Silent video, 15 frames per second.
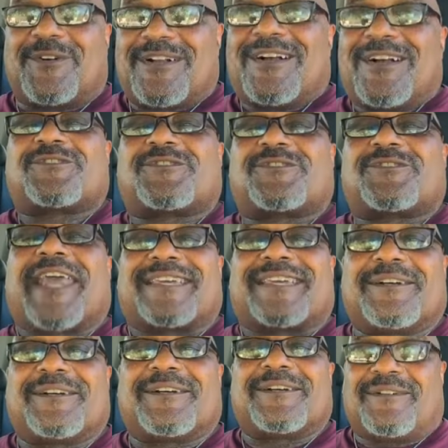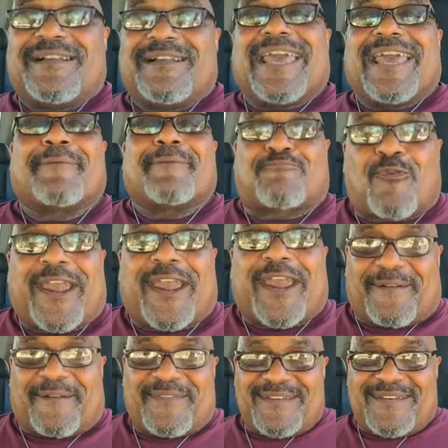you stand still and pray.
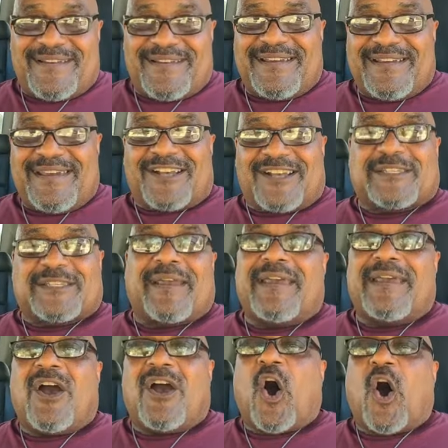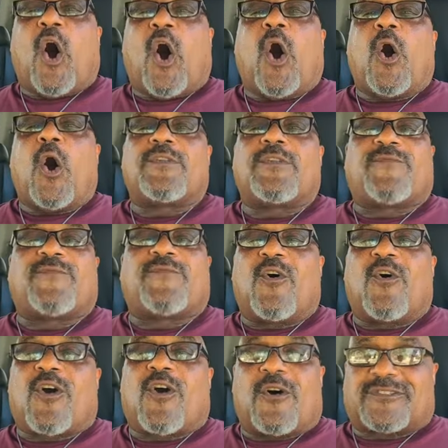And somebody, all these phone
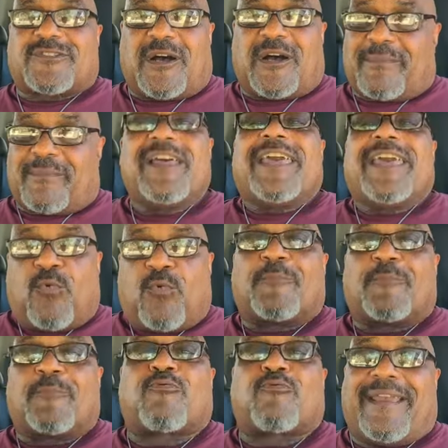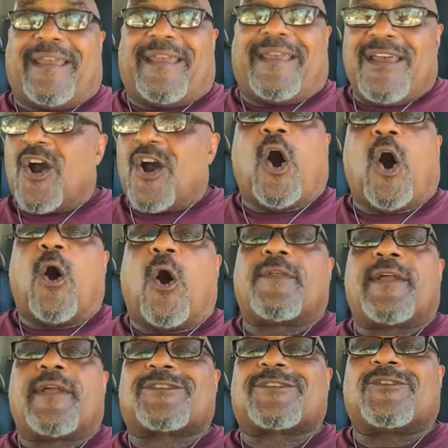calls come when you pray. All the
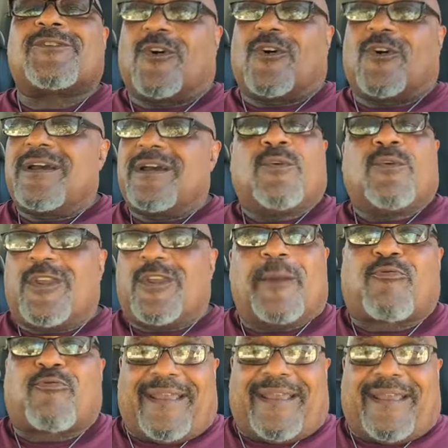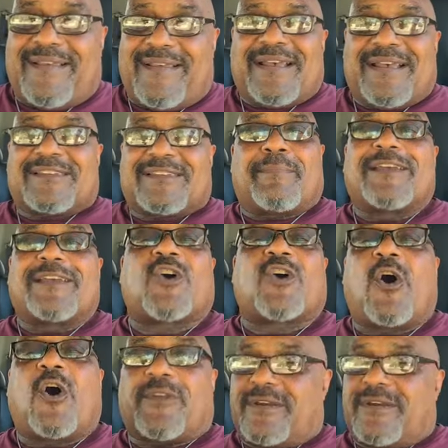knocks on the door when you pray. Somebody's
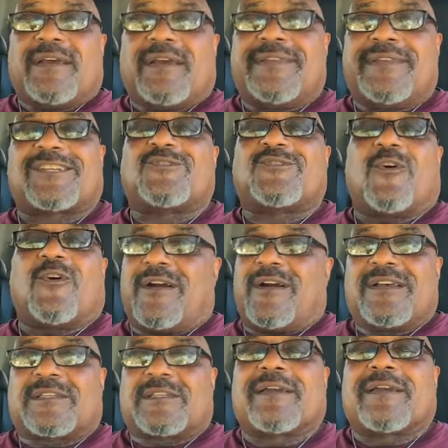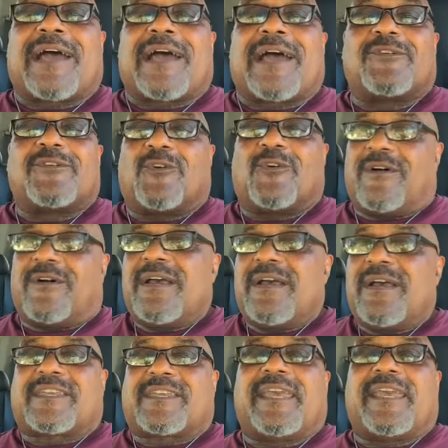calling you next door. Somebody knocking on the door. The
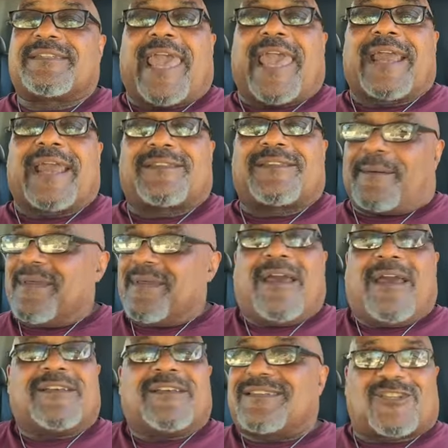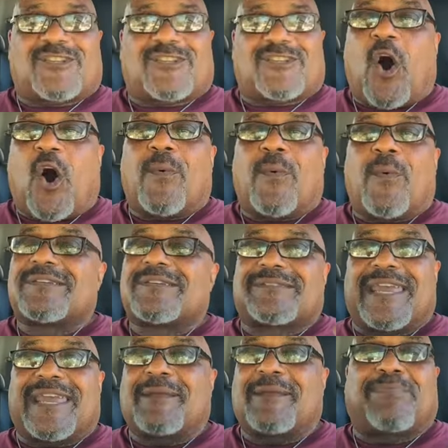kids act up. It's always
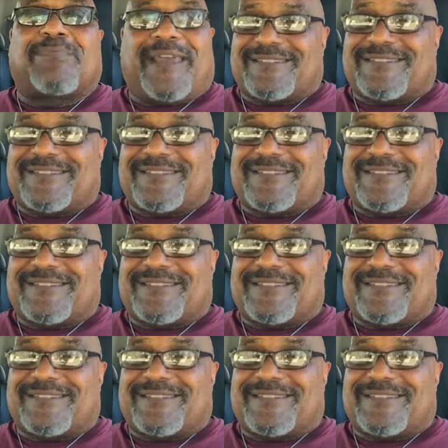taking place